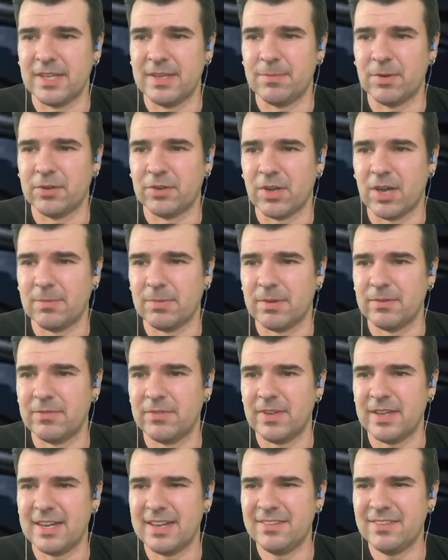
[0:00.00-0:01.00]
keep on top of.
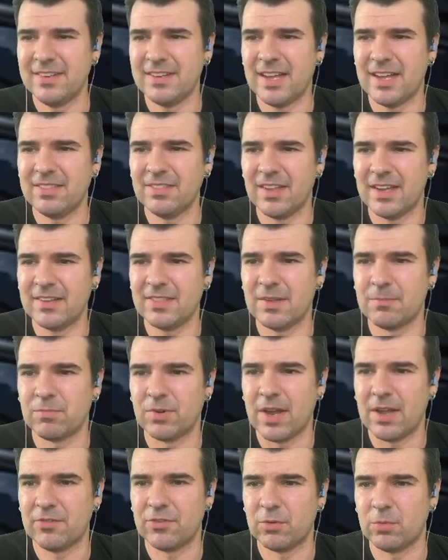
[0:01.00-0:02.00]
It isn't unlike the
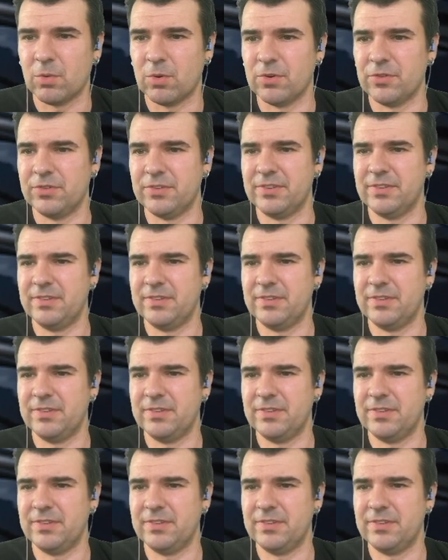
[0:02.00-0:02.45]
browser wars